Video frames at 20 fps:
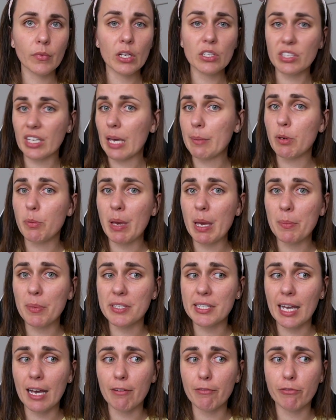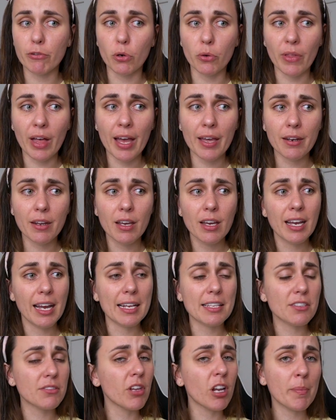So keep your Peepers out for that.
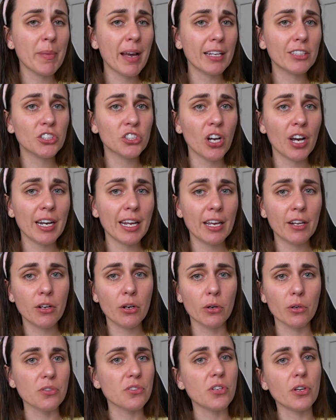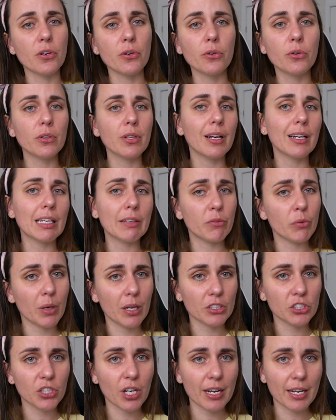It's not a bad shiny at all, so good luck if you
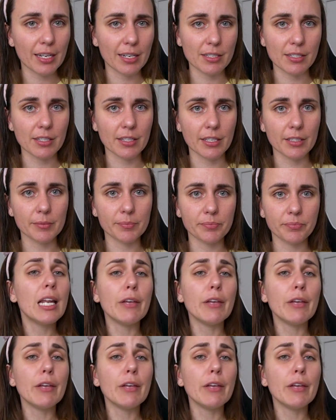are shiny hunting it.